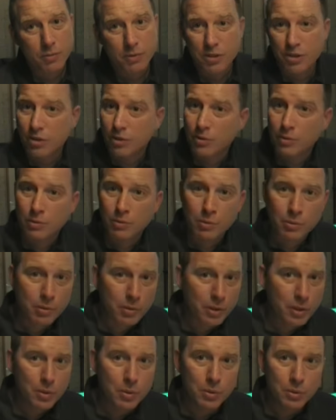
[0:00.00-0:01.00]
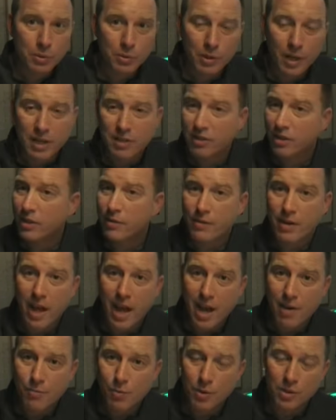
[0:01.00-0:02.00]
which are really cool new lights. I don't even
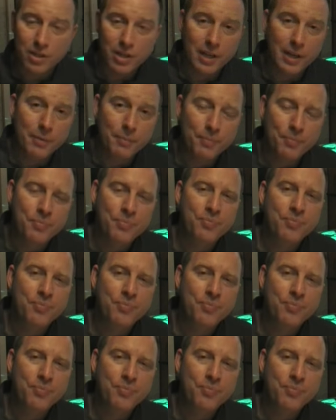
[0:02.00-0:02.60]
have one yet.